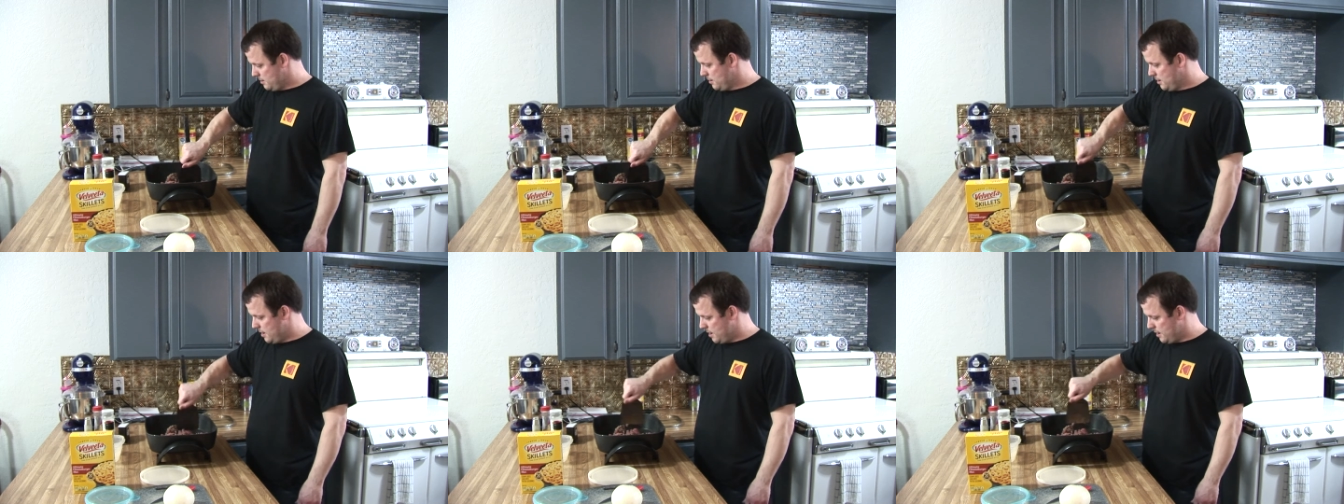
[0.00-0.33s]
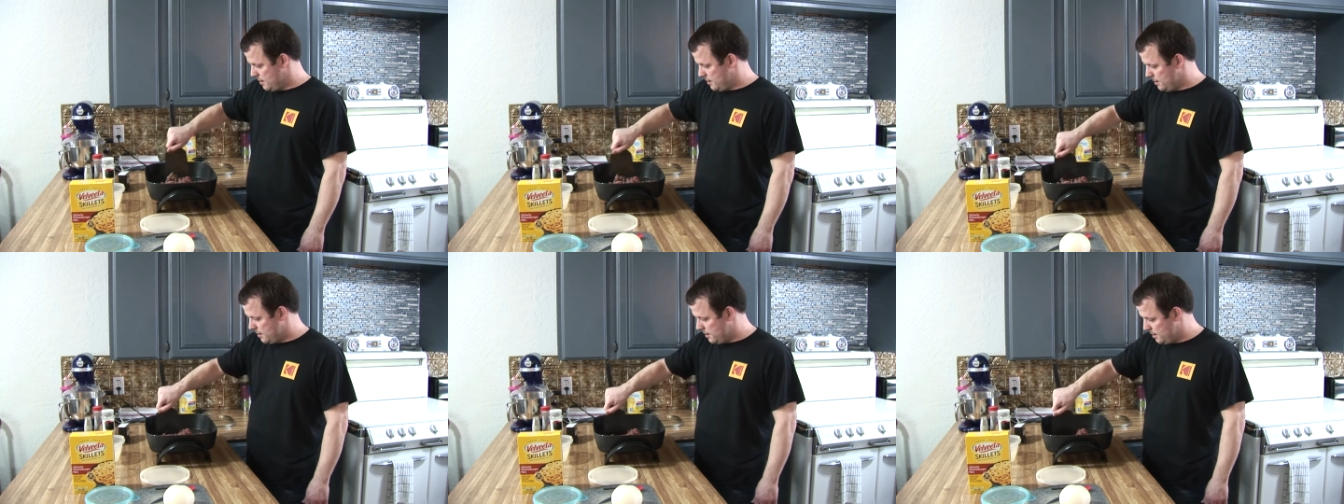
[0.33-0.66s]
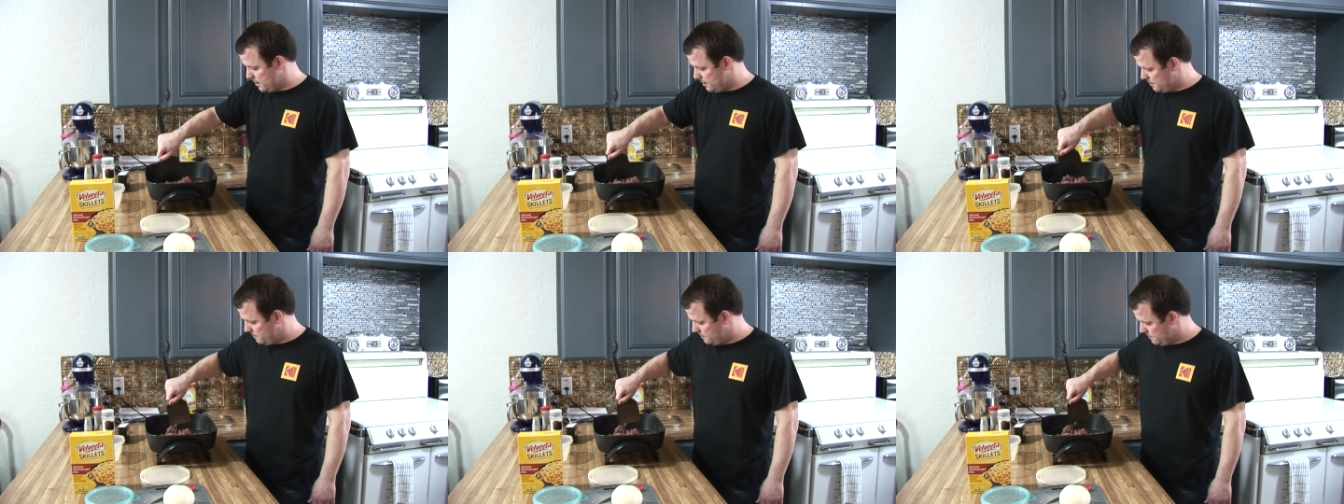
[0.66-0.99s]
and
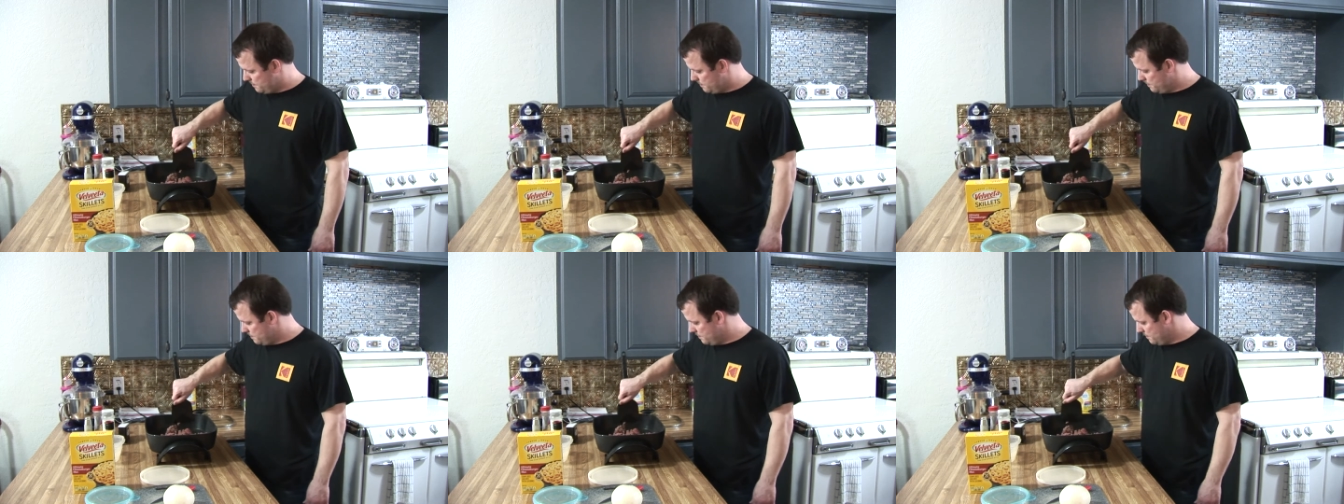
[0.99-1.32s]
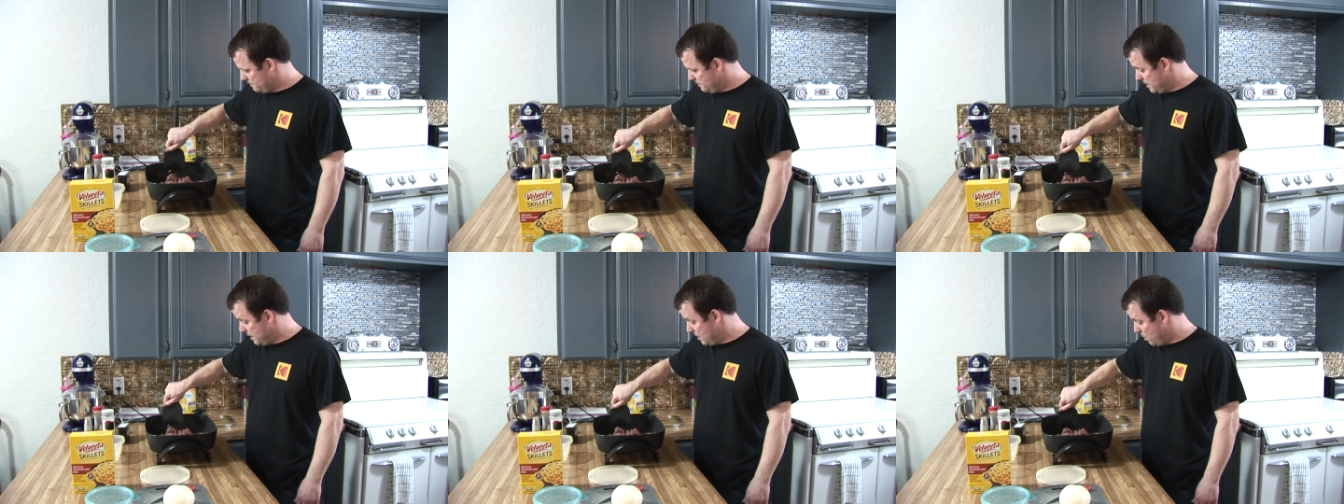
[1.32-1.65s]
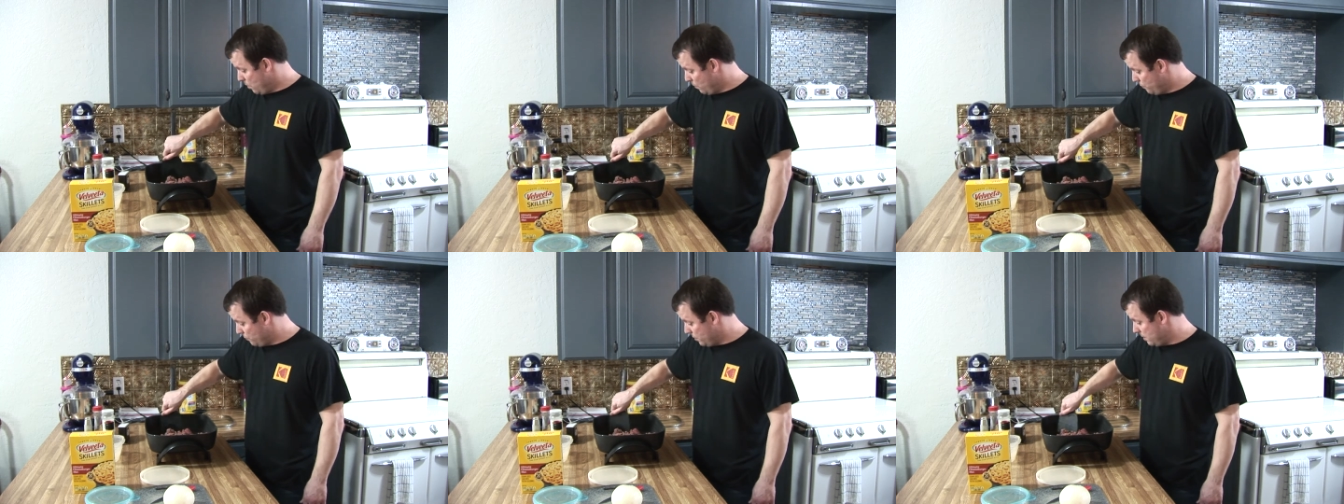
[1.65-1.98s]
uh, and
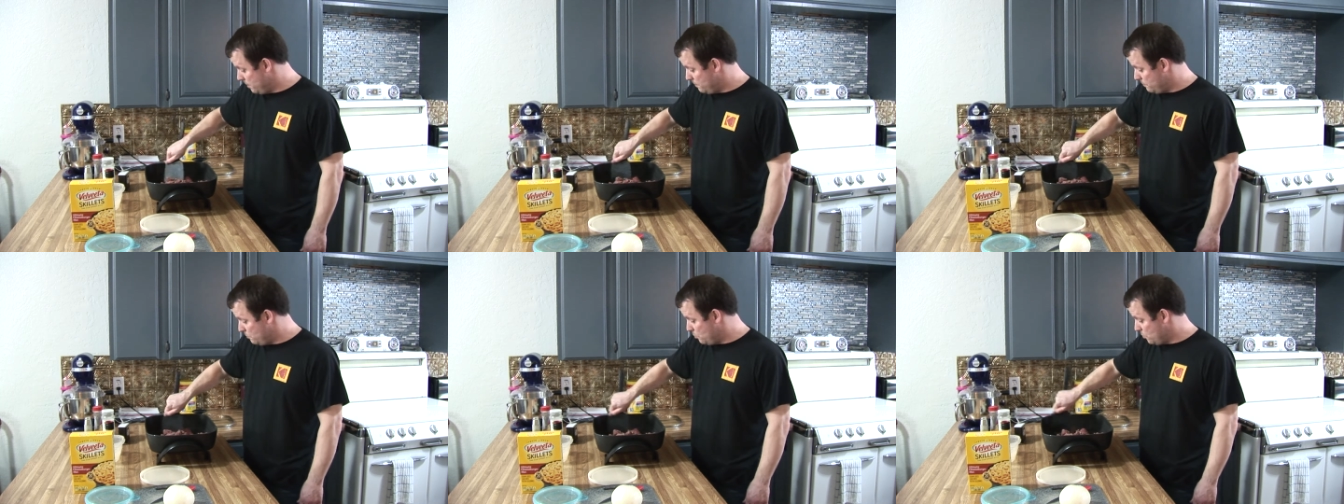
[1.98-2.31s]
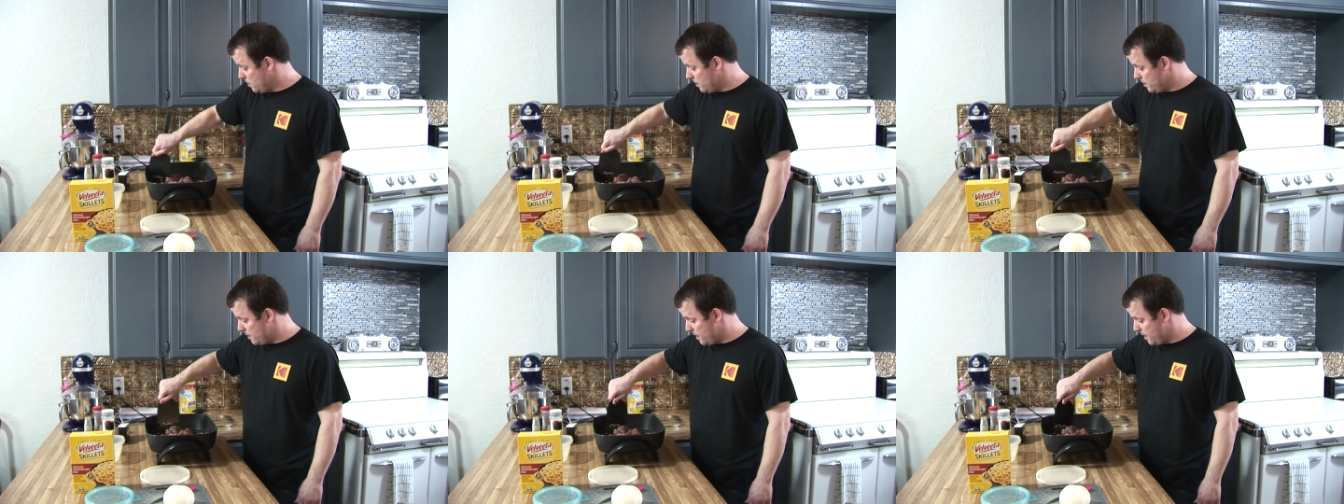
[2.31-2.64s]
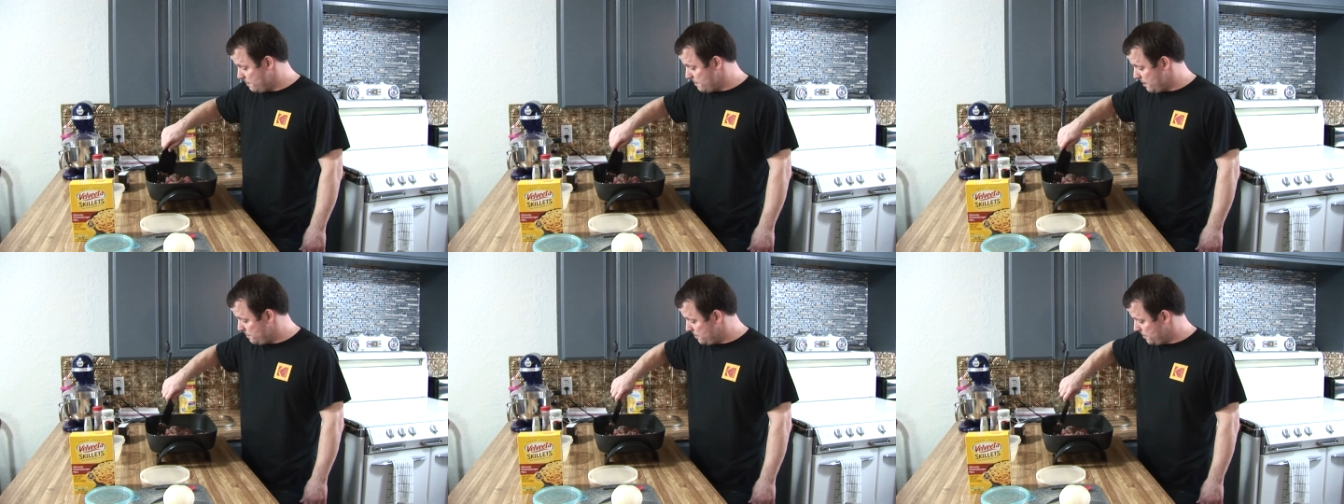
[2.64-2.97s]
hopefully one day
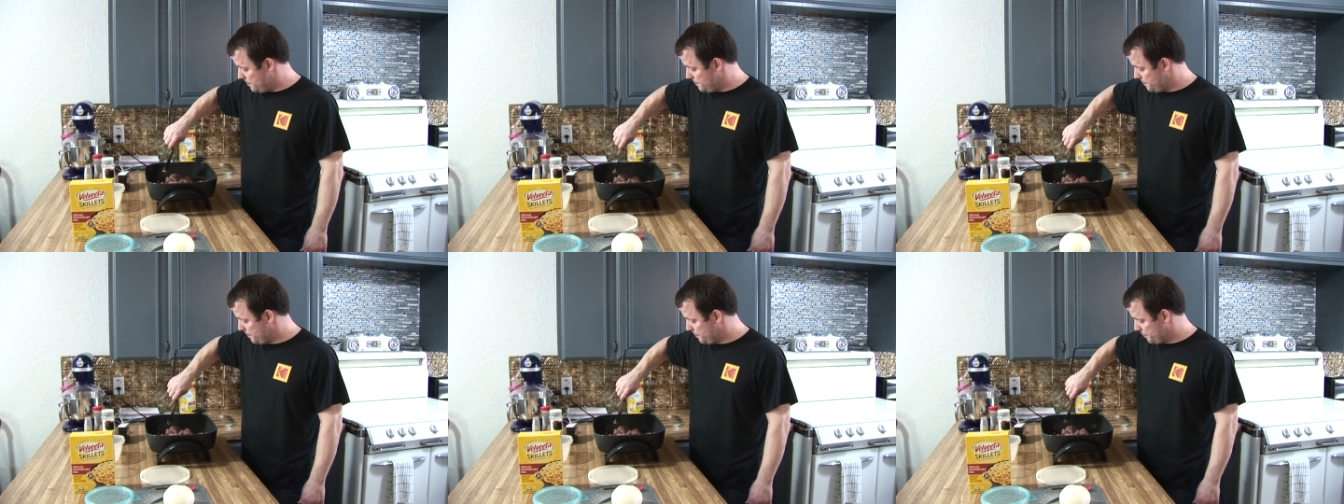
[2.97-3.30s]
maybe,